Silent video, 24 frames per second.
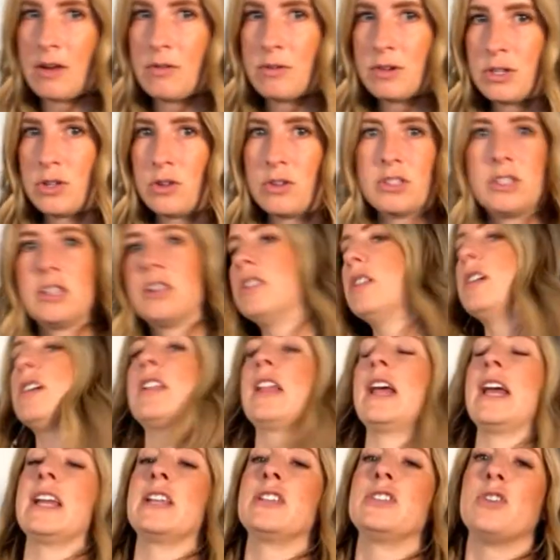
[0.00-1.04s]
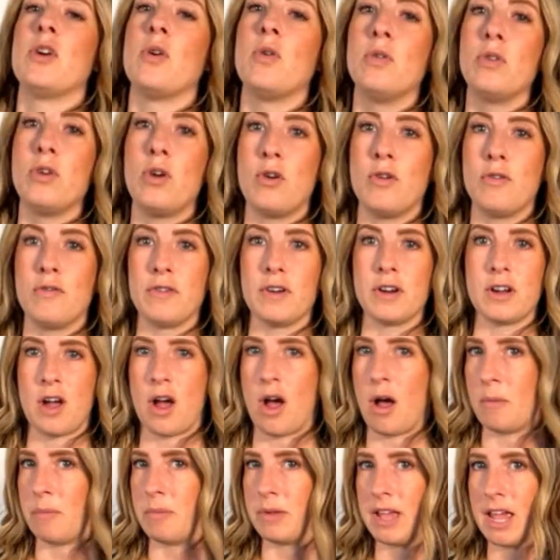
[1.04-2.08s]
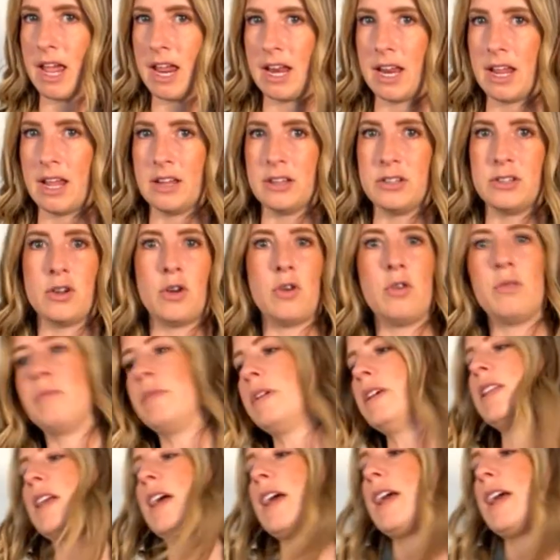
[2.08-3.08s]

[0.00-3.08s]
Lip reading: end result to look like. Don't overcomplicate it. Don't be